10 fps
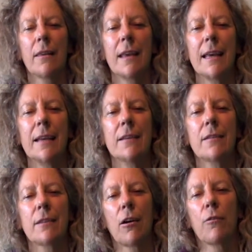the inner
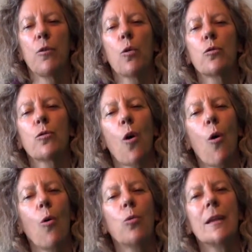self, your
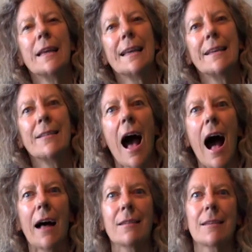soul is
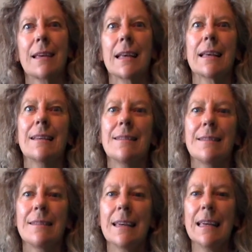asking,
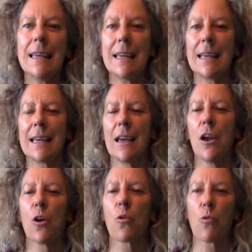seeking,
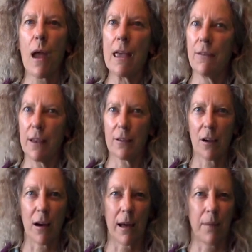craving
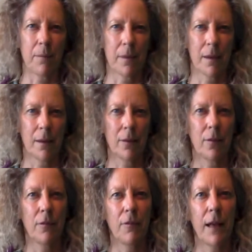time to
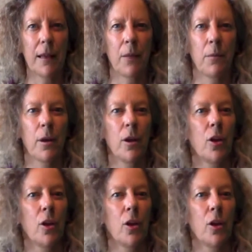develop,